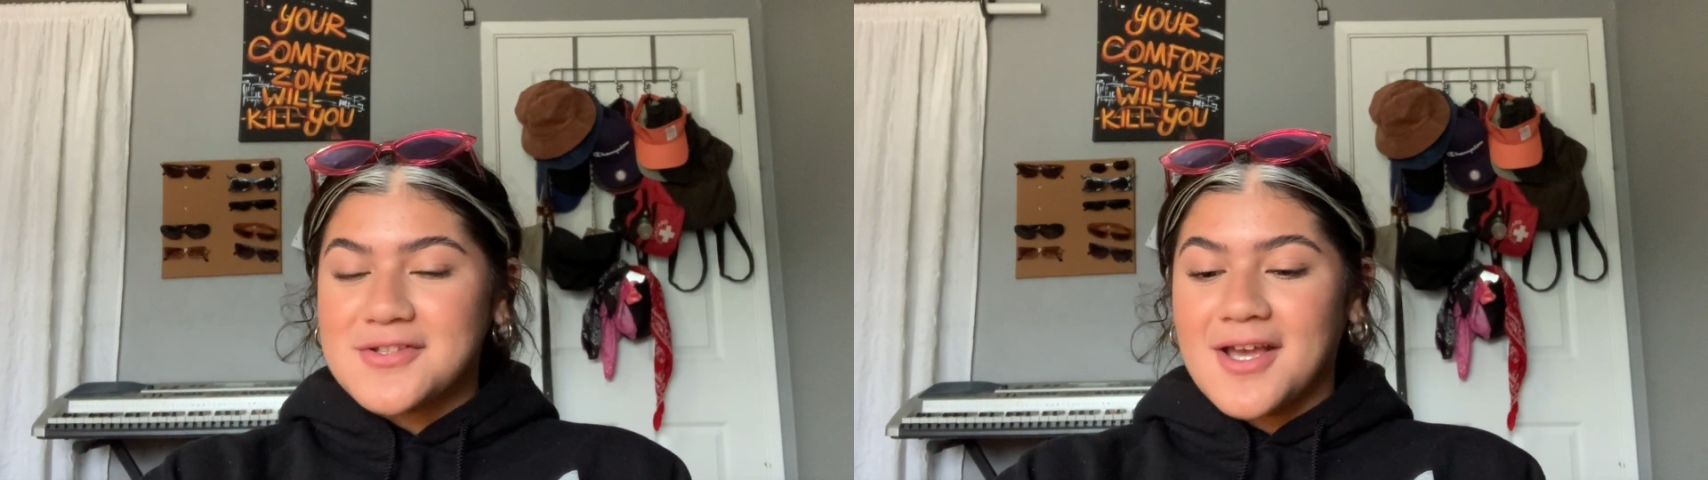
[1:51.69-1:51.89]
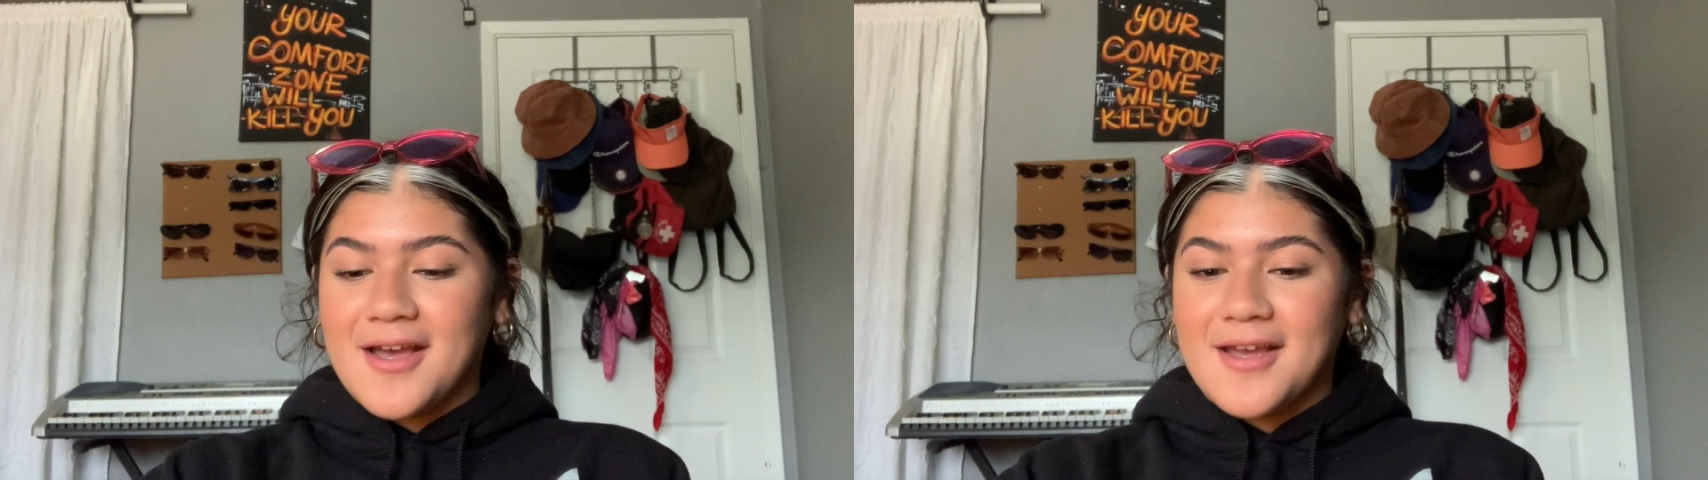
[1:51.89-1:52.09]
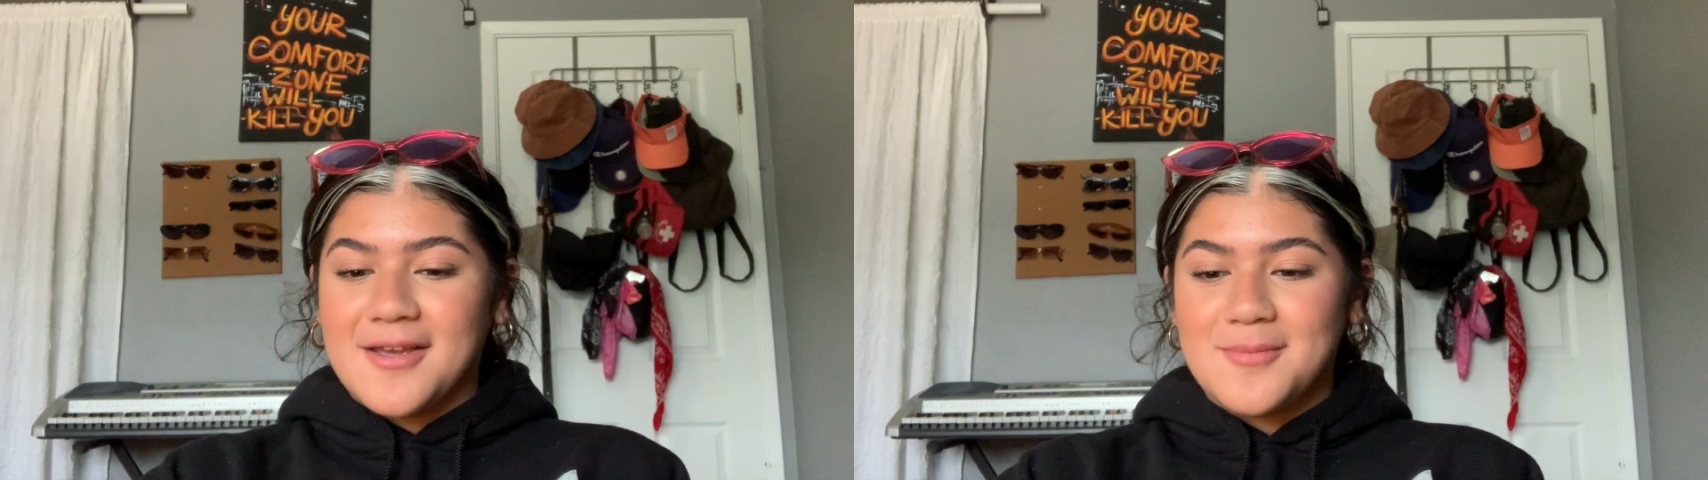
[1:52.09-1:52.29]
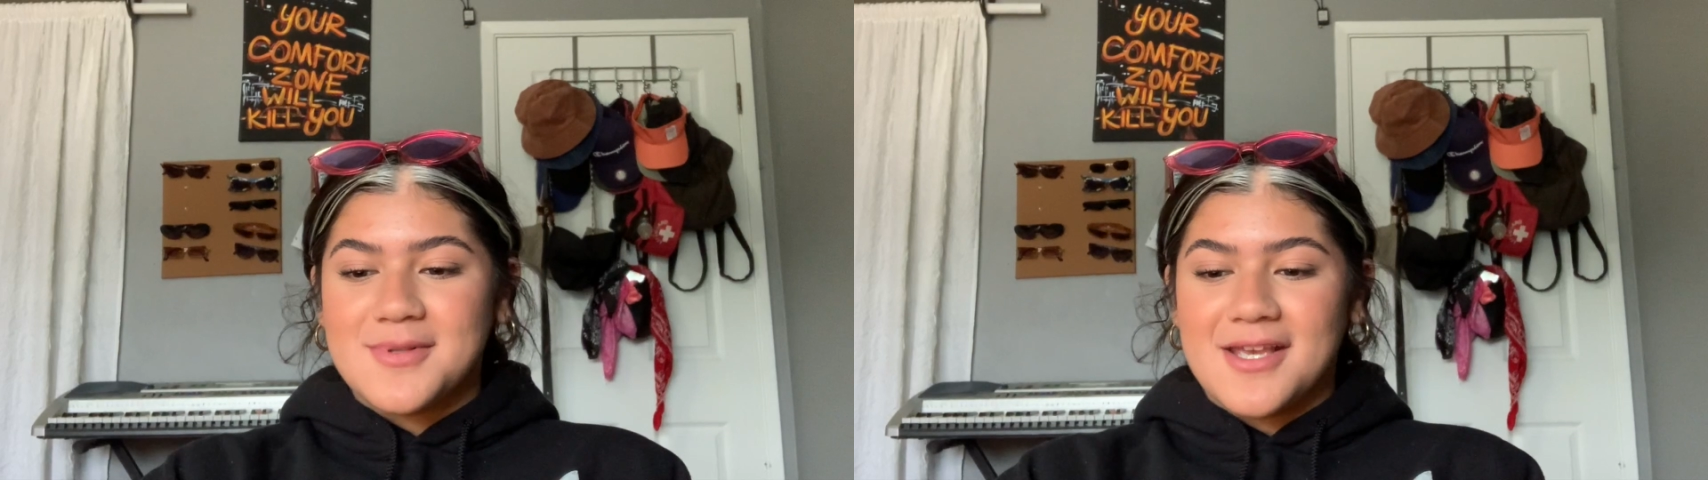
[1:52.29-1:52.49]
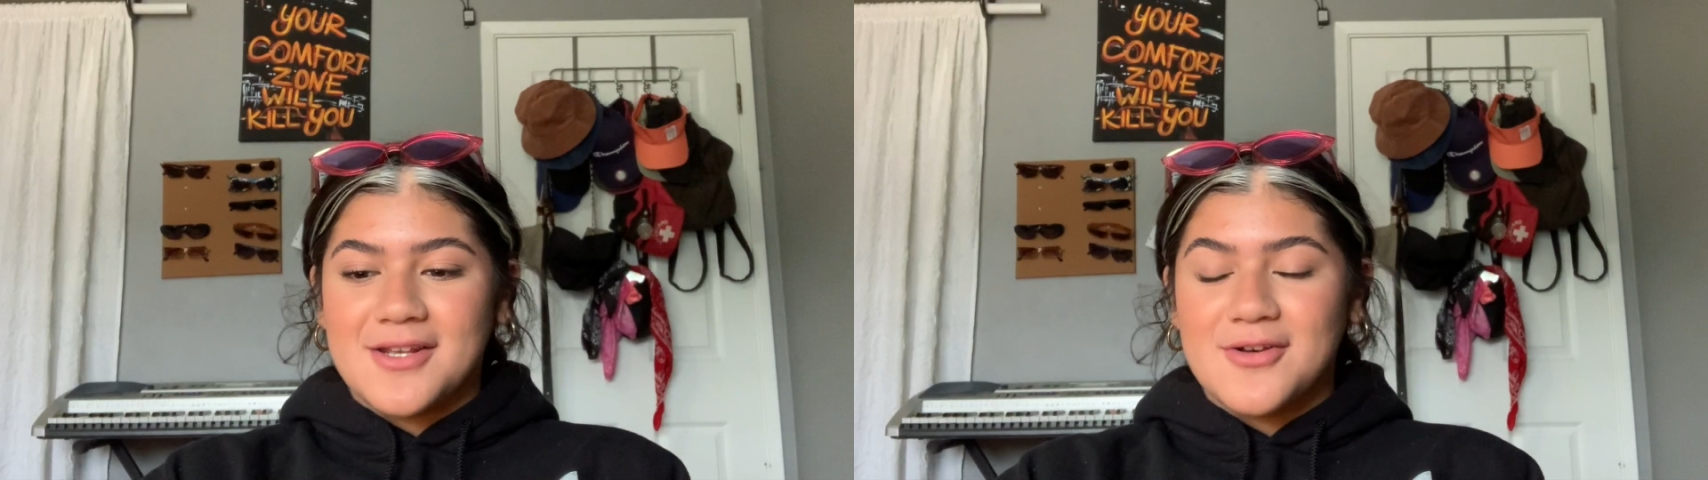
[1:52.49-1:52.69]
the time,
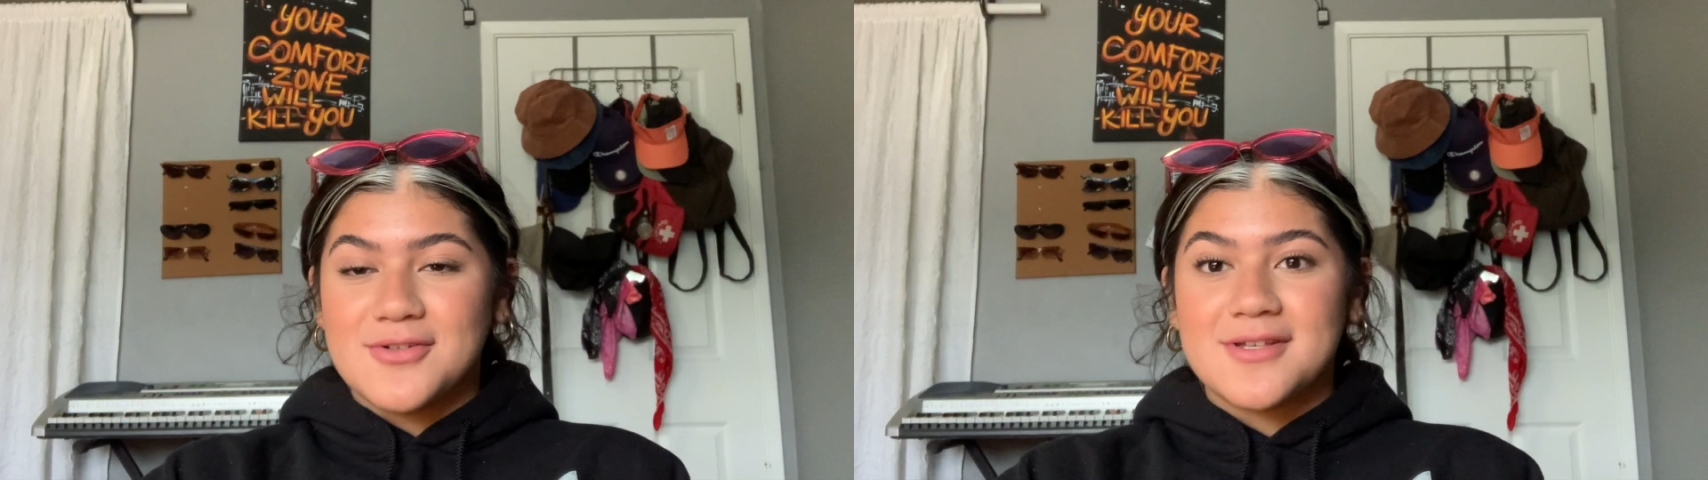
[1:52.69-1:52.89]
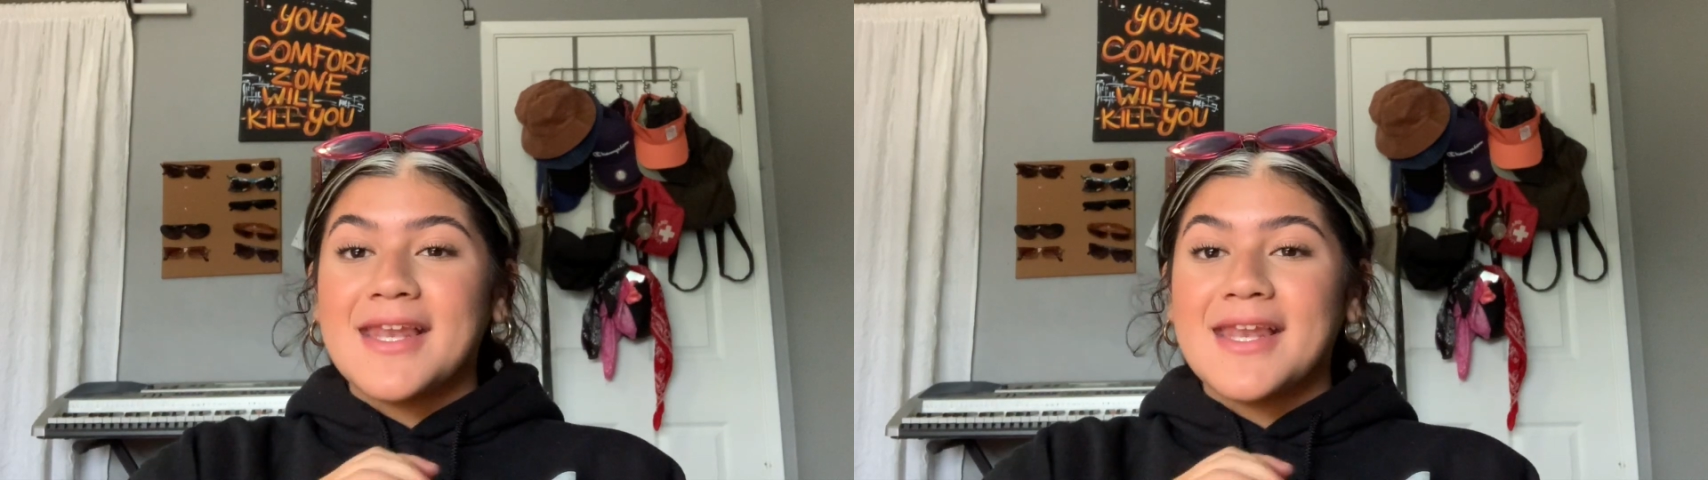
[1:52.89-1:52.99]
potatoes.